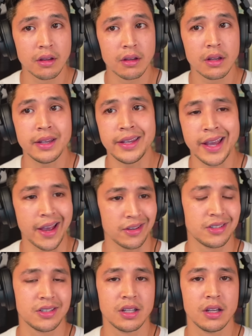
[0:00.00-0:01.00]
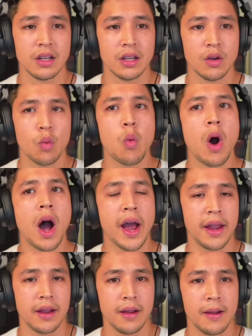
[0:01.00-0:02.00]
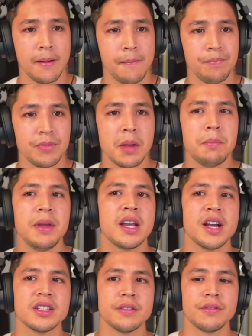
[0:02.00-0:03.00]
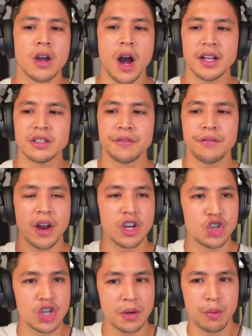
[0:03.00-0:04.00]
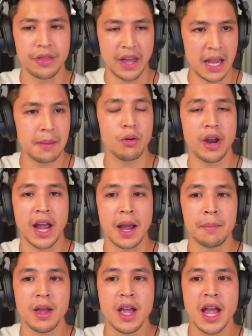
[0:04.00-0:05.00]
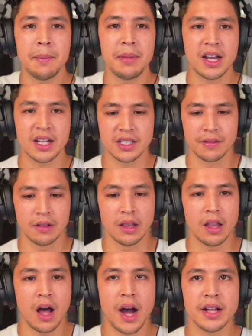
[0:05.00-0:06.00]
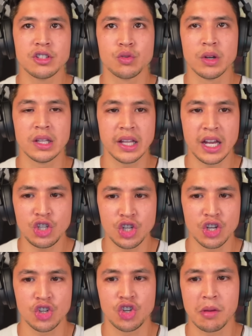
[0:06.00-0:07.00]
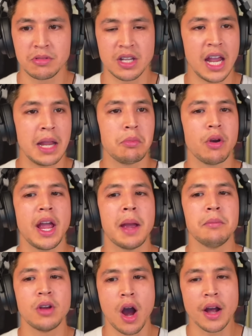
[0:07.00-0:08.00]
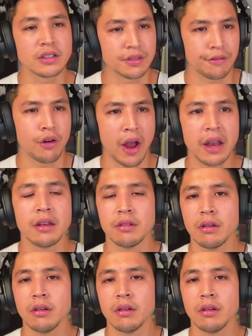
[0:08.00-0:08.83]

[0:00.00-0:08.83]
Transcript: Yes. Why? Because of God's friendship with Abraham and because of Lot's relationship to Abraham, God's friend.